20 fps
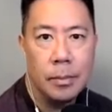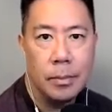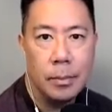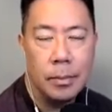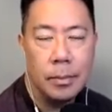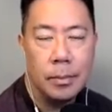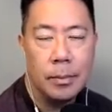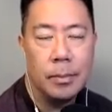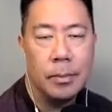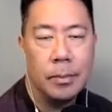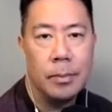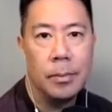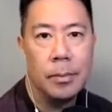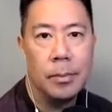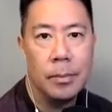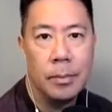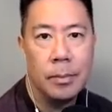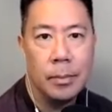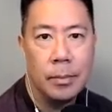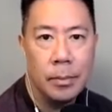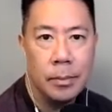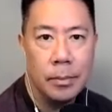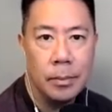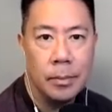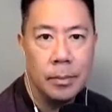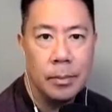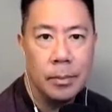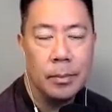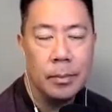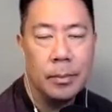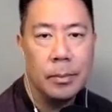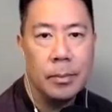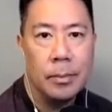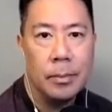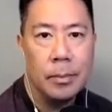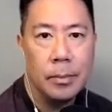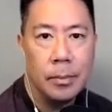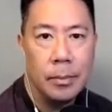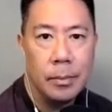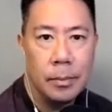
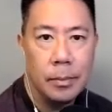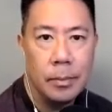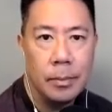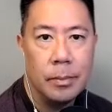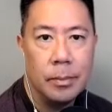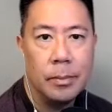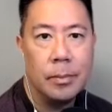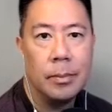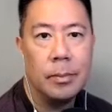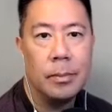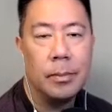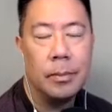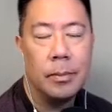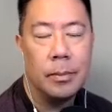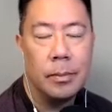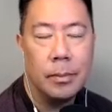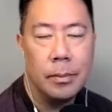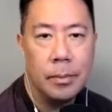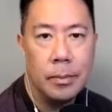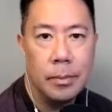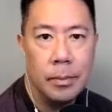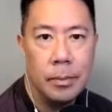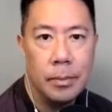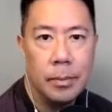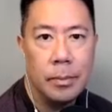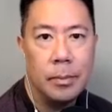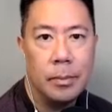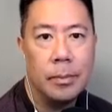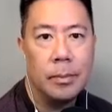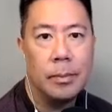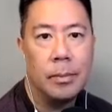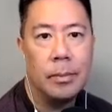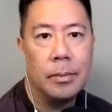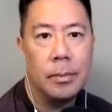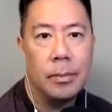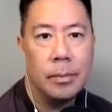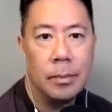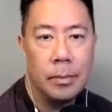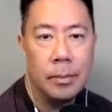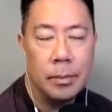
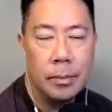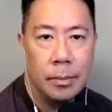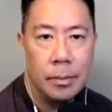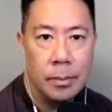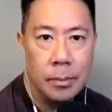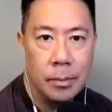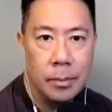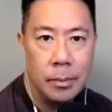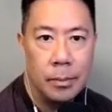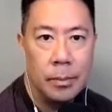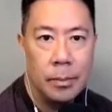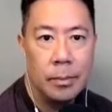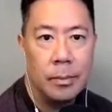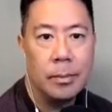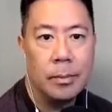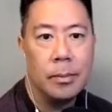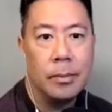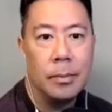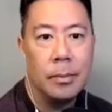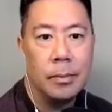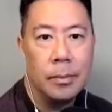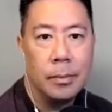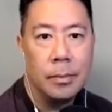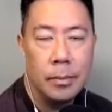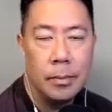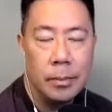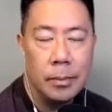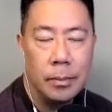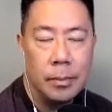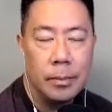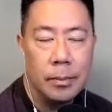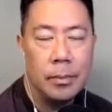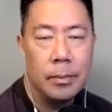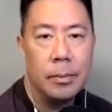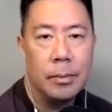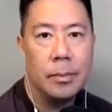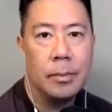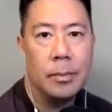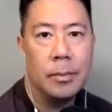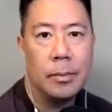
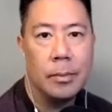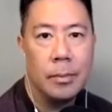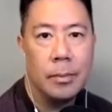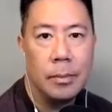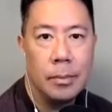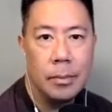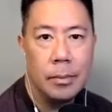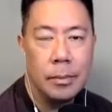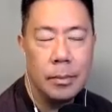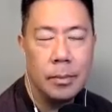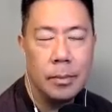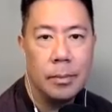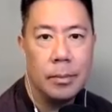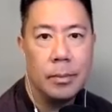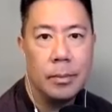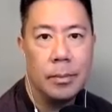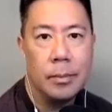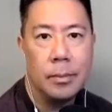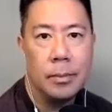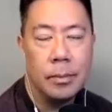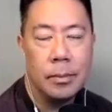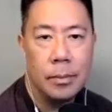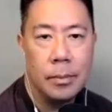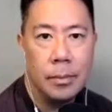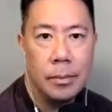This person isn't speaking.